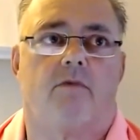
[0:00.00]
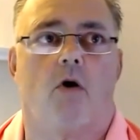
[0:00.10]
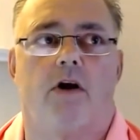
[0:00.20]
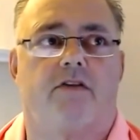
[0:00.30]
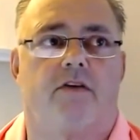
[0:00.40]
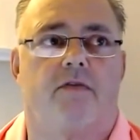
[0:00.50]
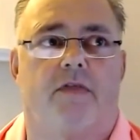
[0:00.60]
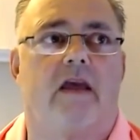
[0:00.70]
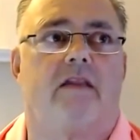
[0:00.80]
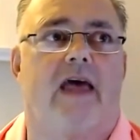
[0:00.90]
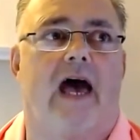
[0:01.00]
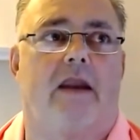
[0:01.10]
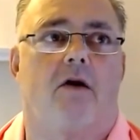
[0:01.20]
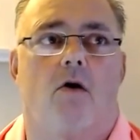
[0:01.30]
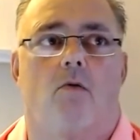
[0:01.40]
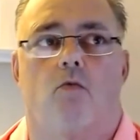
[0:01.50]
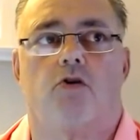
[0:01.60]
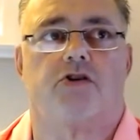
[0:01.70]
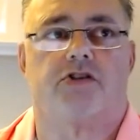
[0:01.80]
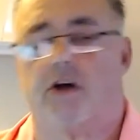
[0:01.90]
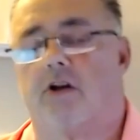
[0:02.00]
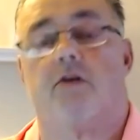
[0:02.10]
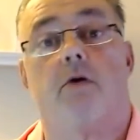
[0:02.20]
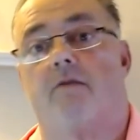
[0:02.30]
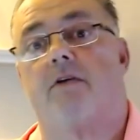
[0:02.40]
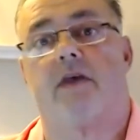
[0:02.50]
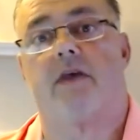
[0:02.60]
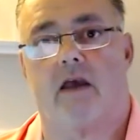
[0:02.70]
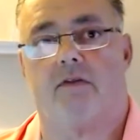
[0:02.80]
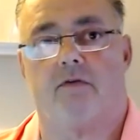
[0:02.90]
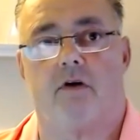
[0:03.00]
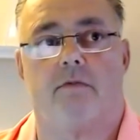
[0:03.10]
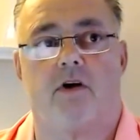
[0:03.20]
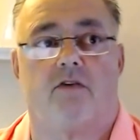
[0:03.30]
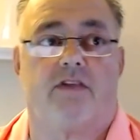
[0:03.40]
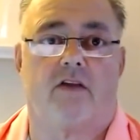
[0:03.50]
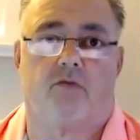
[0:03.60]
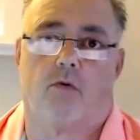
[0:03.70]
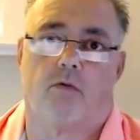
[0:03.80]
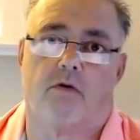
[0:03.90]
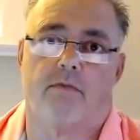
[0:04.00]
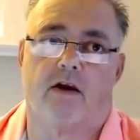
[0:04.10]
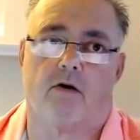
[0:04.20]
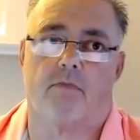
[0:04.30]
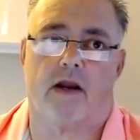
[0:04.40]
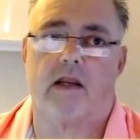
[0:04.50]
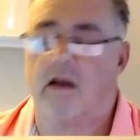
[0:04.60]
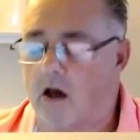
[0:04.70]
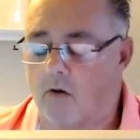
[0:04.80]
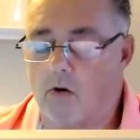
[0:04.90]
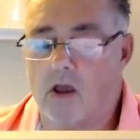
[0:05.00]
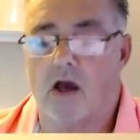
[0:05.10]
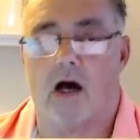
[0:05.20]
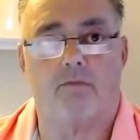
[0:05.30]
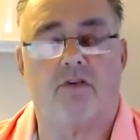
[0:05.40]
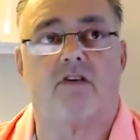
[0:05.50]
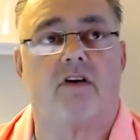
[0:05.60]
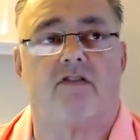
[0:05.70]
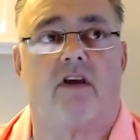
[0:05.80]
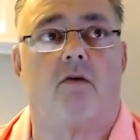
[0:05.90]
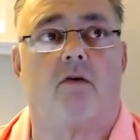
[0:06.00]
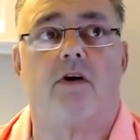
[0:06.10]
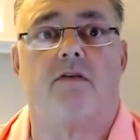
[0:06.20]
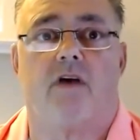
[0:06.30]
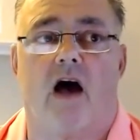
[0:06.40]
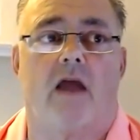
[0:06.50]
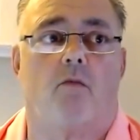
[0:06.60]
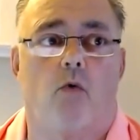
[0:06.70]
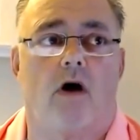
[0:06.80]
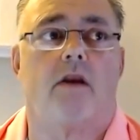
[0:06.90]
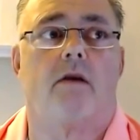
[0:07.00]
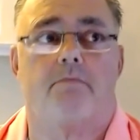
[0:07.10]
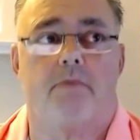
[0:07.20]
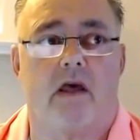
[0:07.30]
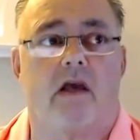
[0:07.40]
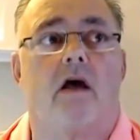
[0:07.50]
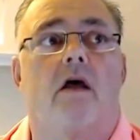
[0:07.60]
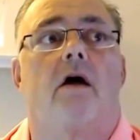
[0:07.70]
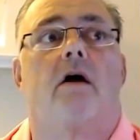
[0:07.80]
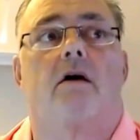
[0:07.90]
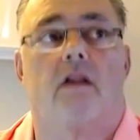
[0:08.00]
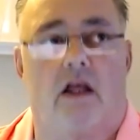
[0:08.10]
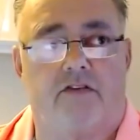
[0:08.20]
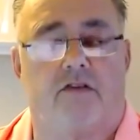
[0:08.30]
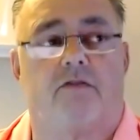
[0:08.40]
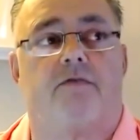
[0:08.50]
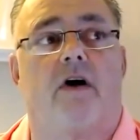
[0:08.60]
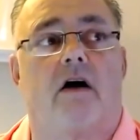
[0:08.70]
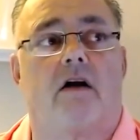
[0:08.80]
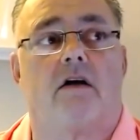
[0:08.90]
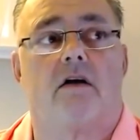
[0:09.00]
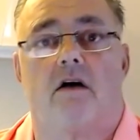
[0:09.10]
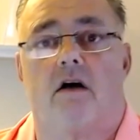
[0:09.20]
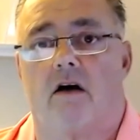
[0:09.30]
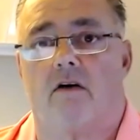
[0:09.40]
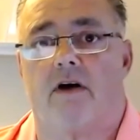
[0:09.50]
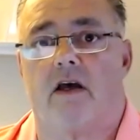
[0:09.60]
going to think that we're just going to do everything A3 because that's where we make our money. No, I'm just going to say we've got one big clusterfuck of